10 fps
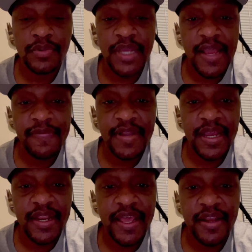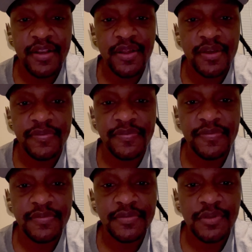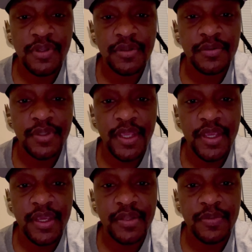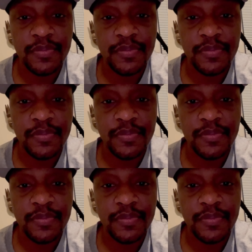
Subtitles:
I've kind of had enough, and